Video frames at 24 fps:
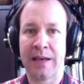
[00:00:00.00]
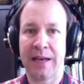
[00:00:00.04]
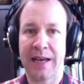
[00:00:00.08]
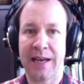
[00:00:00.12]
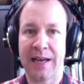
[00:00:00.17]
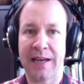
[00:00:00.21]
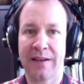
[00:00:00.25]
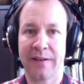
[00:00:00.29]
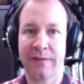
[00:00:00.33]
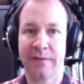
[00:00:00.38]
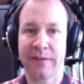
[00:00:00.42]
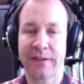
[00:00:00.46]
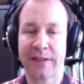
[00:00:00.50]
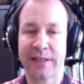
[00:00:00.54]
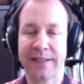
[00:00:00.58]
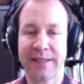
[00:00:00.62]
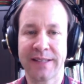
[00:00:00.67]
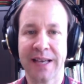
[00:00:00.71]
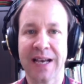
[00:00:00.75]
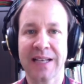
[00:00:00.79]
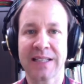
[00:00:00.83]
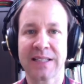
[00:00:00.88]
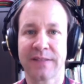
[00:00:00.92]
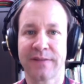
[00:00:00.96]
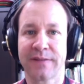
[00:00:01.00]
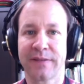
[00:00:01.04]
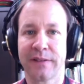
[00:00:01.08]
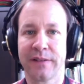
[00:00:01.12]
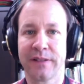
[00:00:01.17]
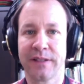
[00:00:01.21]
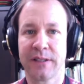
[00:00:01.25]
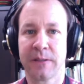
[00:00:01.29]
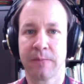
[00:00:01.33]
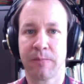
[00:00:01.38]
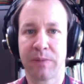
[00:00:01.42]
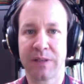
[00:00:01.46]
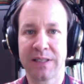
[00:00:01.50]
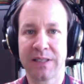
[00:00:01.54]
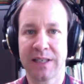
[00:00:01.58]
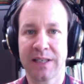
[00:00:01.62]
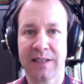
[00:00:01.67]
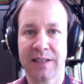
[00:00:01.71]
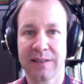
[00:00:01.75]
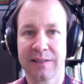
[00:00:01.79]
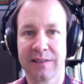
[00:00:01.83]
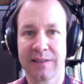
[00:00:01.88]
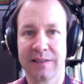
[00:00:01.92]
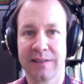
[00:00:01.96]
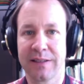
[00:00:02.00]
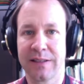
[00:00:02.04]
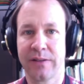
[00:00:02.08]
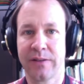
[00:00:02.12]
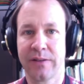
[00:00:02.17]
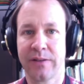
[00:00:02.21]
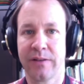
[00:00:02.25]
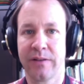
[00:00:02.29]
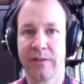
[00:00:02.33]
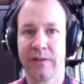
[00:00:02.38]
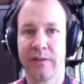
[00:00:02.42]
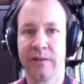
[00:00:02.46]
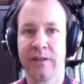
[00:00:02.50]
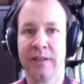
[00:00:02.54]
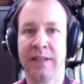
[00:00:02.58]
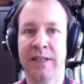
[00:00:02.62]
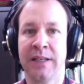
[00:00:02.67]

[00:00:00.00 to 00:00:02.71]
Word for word: And for the saxophone, this is particularly true.